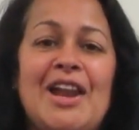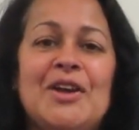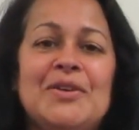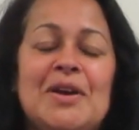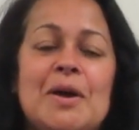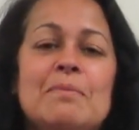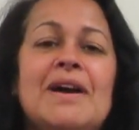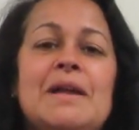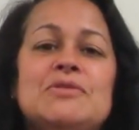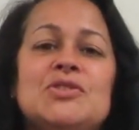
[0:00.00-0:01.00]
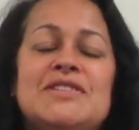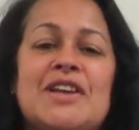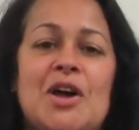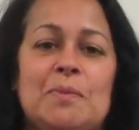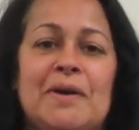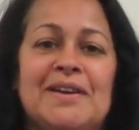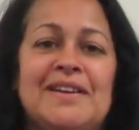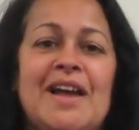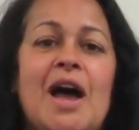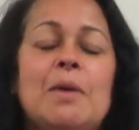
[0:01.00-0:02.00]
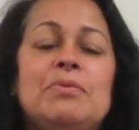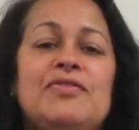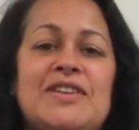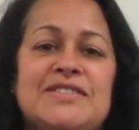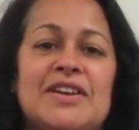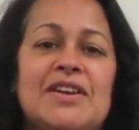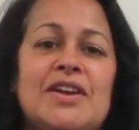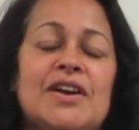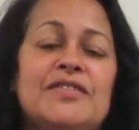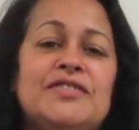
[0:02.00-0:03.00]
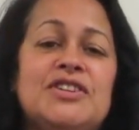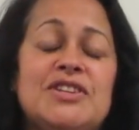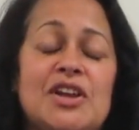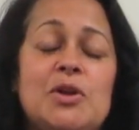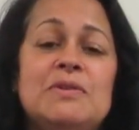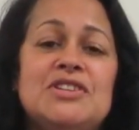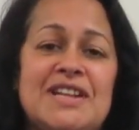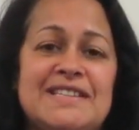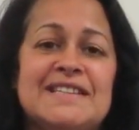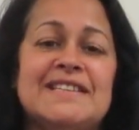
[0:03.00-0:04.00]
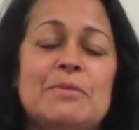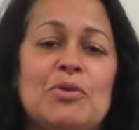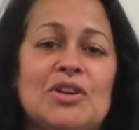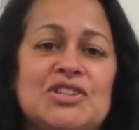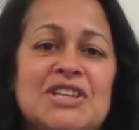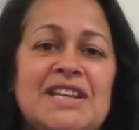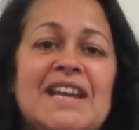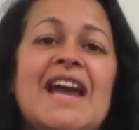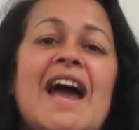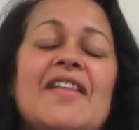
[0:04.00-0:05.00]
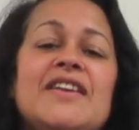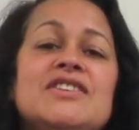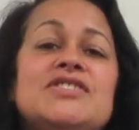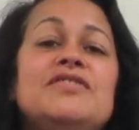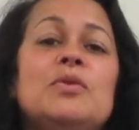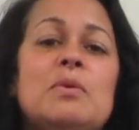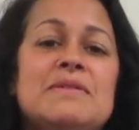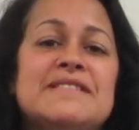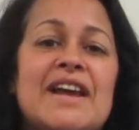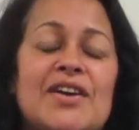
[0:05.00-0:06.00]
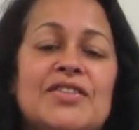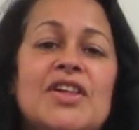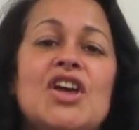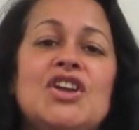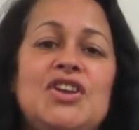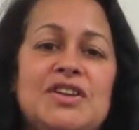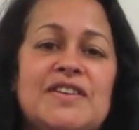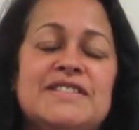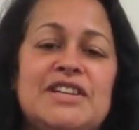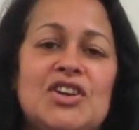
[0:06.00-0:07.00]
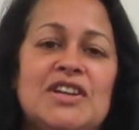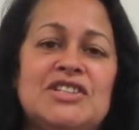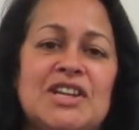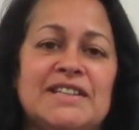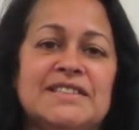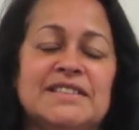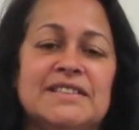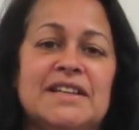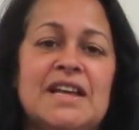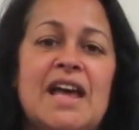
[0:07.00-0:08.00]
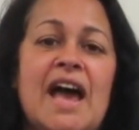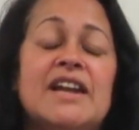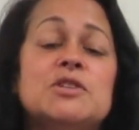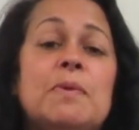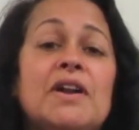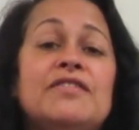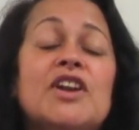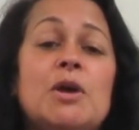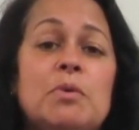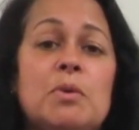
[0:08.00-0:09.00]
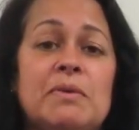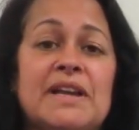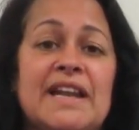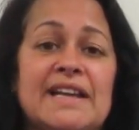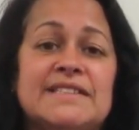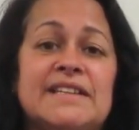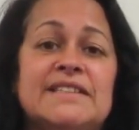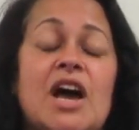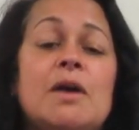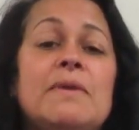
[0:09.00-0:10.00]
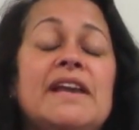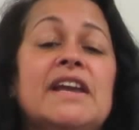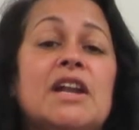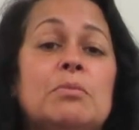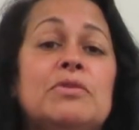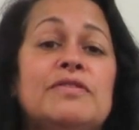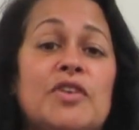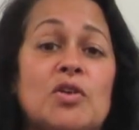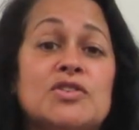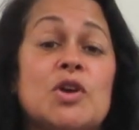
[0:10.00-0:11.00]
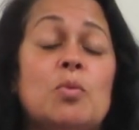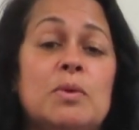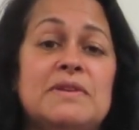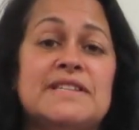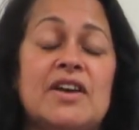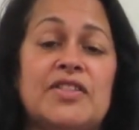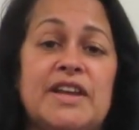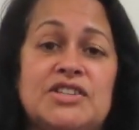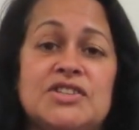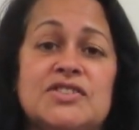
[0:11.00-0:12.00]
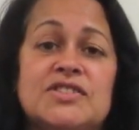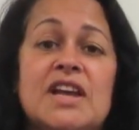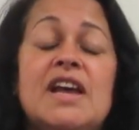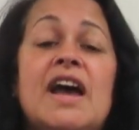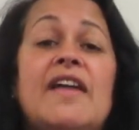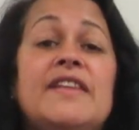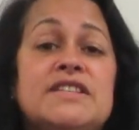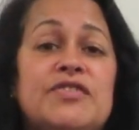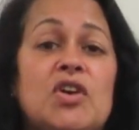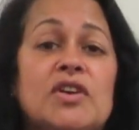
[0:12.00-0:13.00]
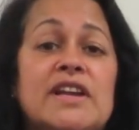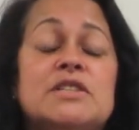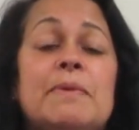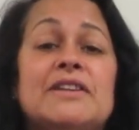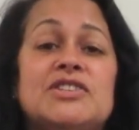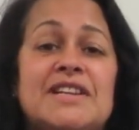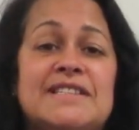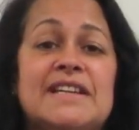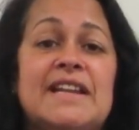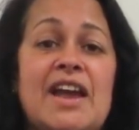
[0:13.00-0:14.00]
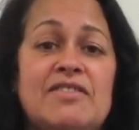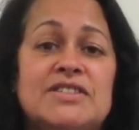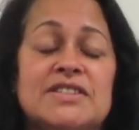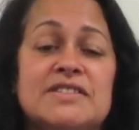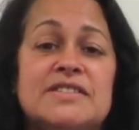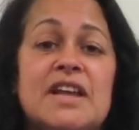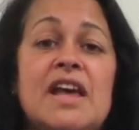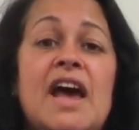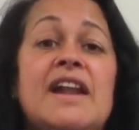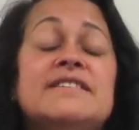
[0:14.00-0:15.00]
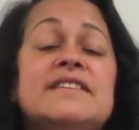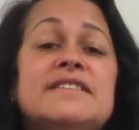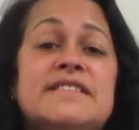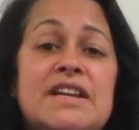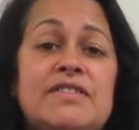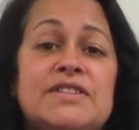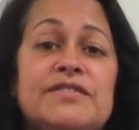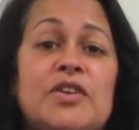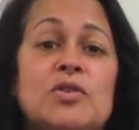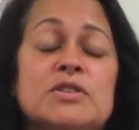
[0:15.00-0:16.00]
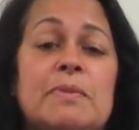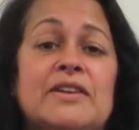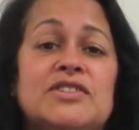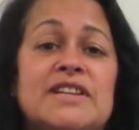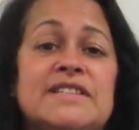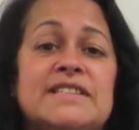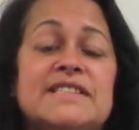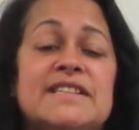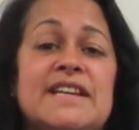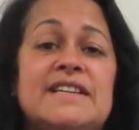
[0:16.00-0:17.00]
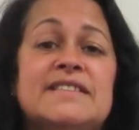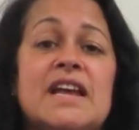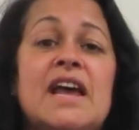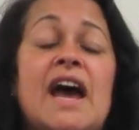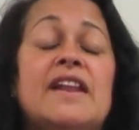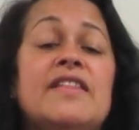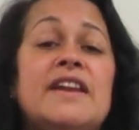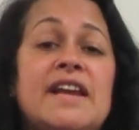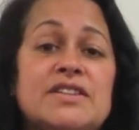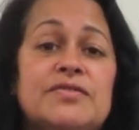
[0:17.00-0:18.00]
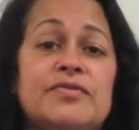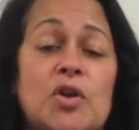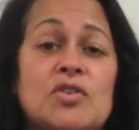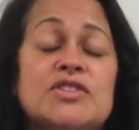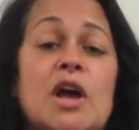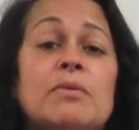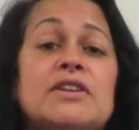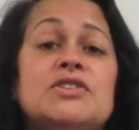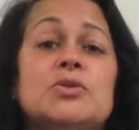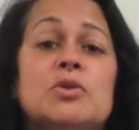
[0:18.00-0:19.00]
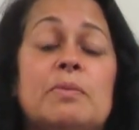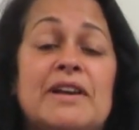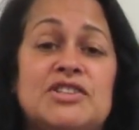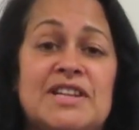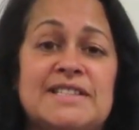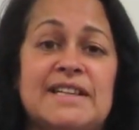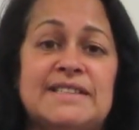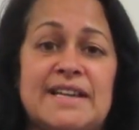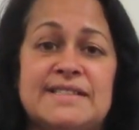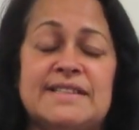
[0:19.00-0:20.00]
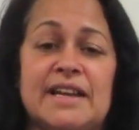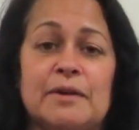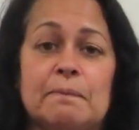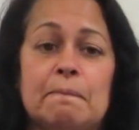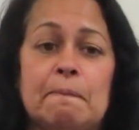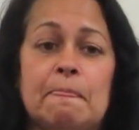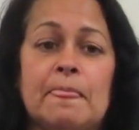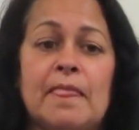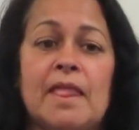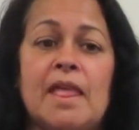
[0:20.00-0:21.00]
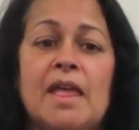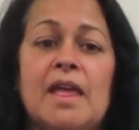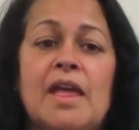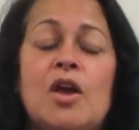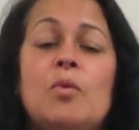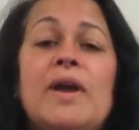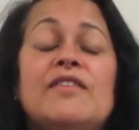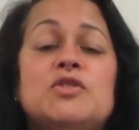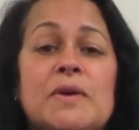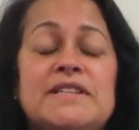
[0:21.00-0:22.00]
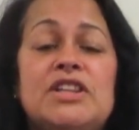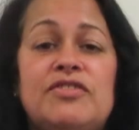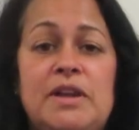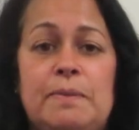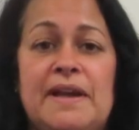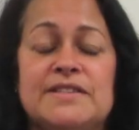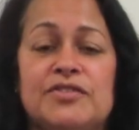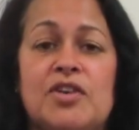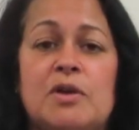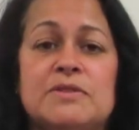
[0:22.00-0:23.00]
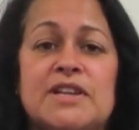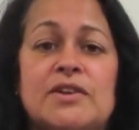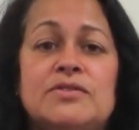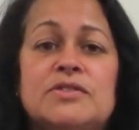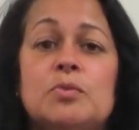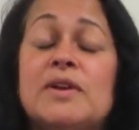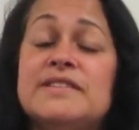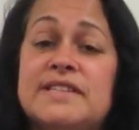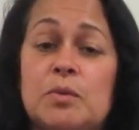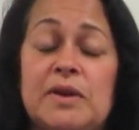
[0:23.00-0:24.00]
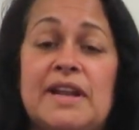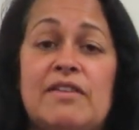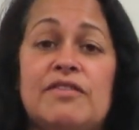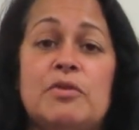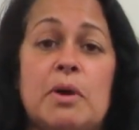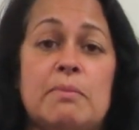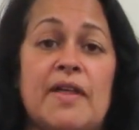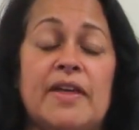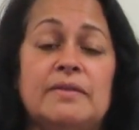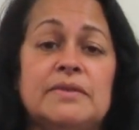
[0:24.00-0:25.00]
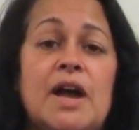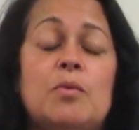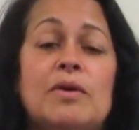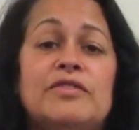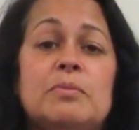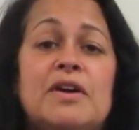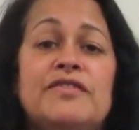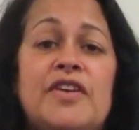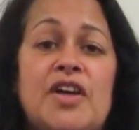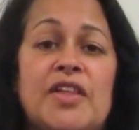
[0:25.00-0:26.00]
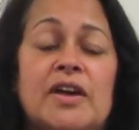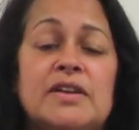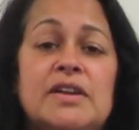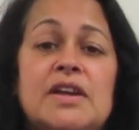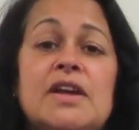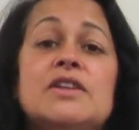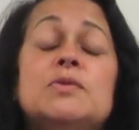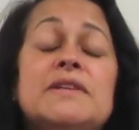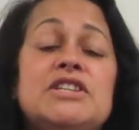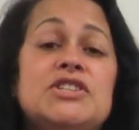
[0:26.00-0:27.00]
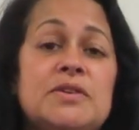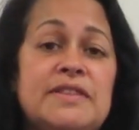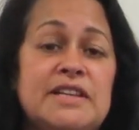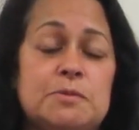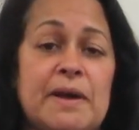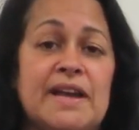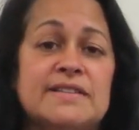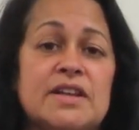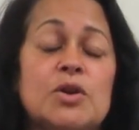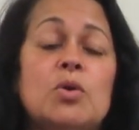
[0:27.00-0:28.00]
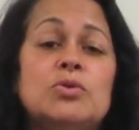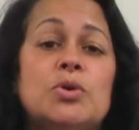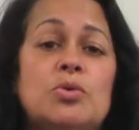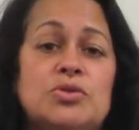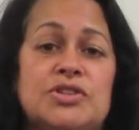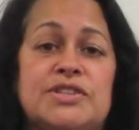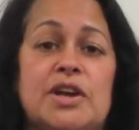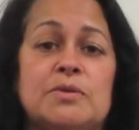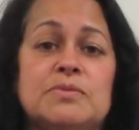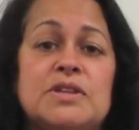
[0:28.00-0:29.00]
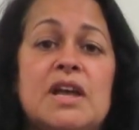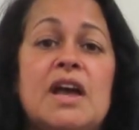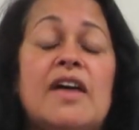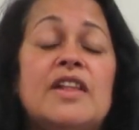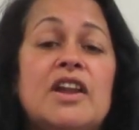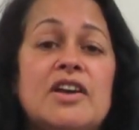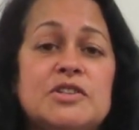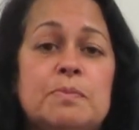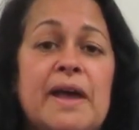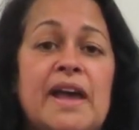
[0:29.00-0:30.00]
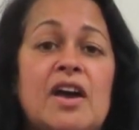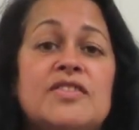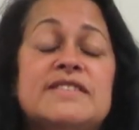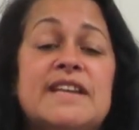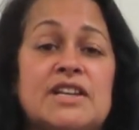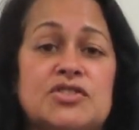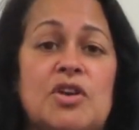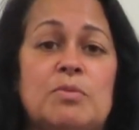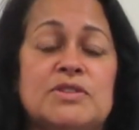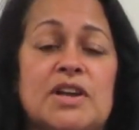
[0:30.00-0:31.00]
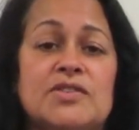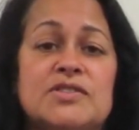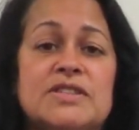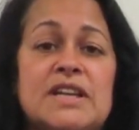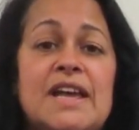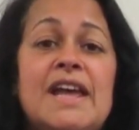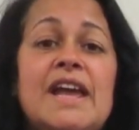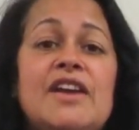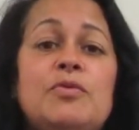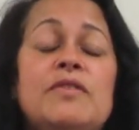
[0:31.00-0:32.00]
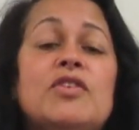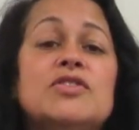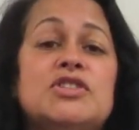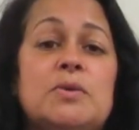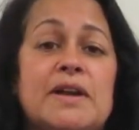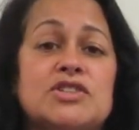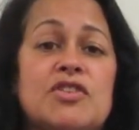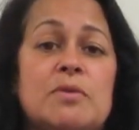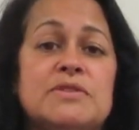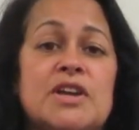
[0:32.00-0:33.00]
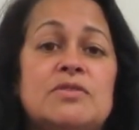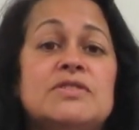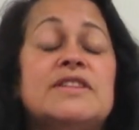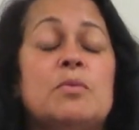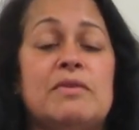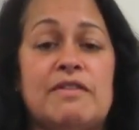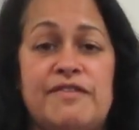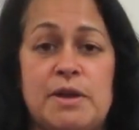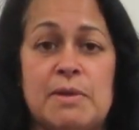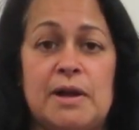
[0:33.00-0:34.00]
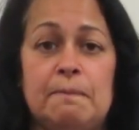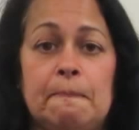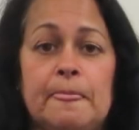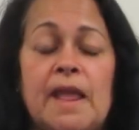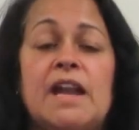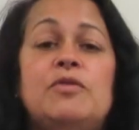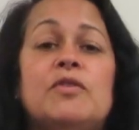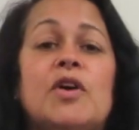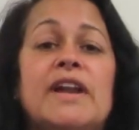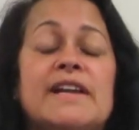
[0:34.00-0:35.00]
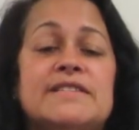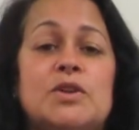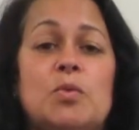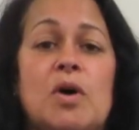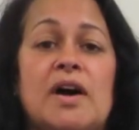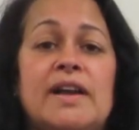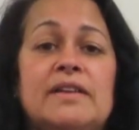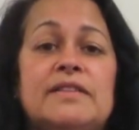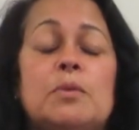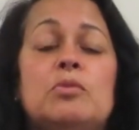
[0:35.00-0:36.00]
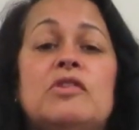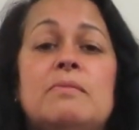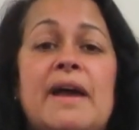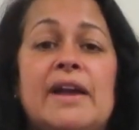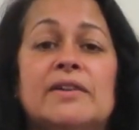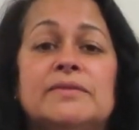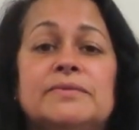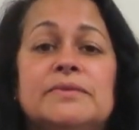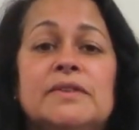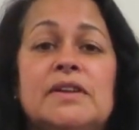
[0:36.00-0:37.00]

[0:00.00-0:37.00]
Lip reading: Hello, my name is Joyce Harper. I'm Professor of Human Genetics and Embryology at the Institute for Women's Health, University College London. And as part of Global Women Connected, I'm making a number of vlogs on women's health issues. And this vlog is about genetic inheritance, and it's in a series of vlogs about genetic disease. And in the next vlogs, I'm going to talk about genetic testing. We have 23 pairs of chromosomes, one set we inherit from our mother and one from our father. 22 of these pairs are called autosomes, and the last pair are the sex chromosomes. If we've got two X chromosomes, then we're a female, and if we've got an X and a Y, then we're a male.